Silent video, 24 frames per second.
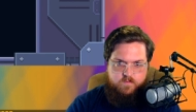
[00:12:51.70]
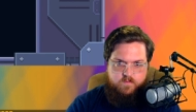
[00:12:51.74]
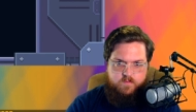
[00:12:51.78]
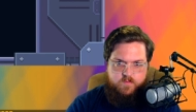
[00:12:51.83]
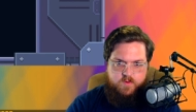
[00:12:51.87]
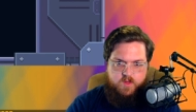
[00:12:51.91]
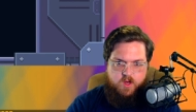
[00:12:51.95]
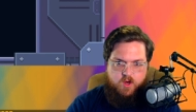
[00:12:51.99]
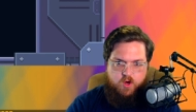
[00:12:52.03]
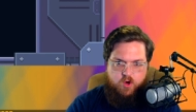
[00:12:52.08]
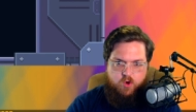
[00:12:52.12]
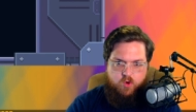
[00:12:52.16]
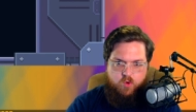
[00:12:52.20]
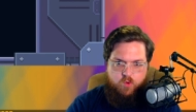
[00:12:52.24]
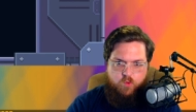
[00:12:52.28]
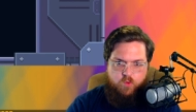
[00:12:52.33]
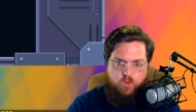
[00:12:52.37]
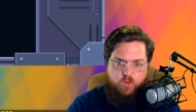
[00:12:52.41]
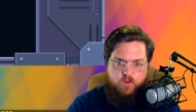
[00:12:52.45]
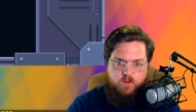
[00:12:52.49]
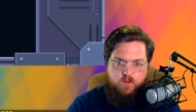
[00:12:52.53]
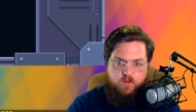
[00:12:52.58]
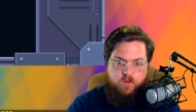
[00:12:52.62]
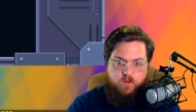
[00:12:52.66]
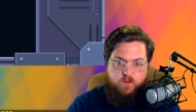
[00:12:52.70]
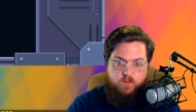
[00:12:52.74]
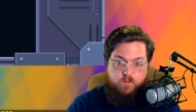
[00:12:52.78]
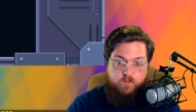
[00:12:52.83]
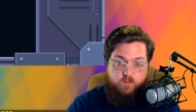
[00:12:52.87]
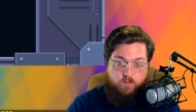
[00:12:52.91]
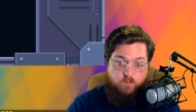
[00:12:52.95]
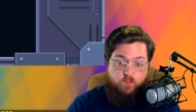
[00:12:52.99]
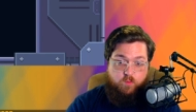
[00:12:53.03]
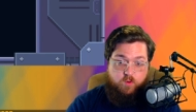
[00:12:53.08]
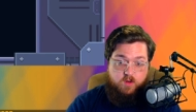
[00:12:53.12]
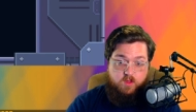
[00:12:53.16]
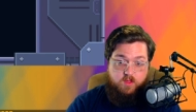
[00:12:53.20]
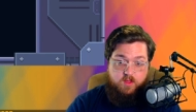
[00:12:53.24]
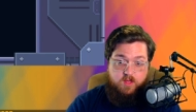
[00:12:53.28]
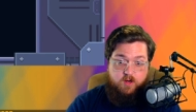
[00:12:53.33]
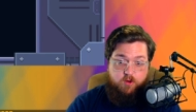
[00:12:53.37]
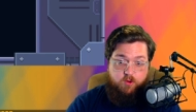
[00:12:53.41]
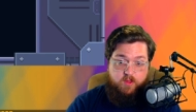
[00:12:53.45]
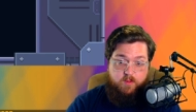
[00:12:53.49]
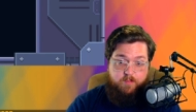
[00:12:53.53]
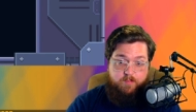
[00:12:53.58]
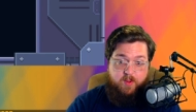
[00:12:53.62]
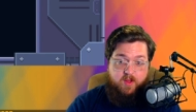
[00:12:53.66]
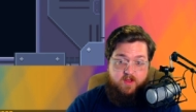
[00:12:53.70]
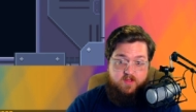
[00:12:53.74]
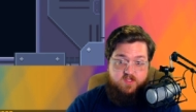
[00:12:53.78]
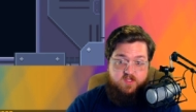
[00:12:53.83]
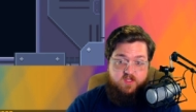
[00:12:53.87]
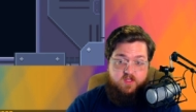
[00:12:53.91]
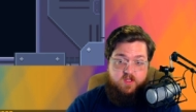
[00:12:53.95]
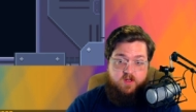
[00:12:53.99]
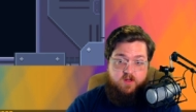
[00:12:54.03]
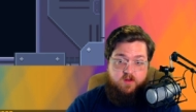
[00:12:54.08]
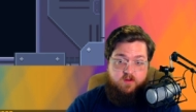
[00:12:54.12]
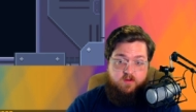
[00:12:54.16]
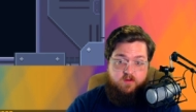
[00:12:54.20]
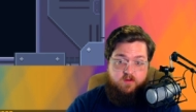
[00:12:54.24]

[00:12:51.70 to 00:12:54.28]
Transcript: Oh, we're literally puzzling.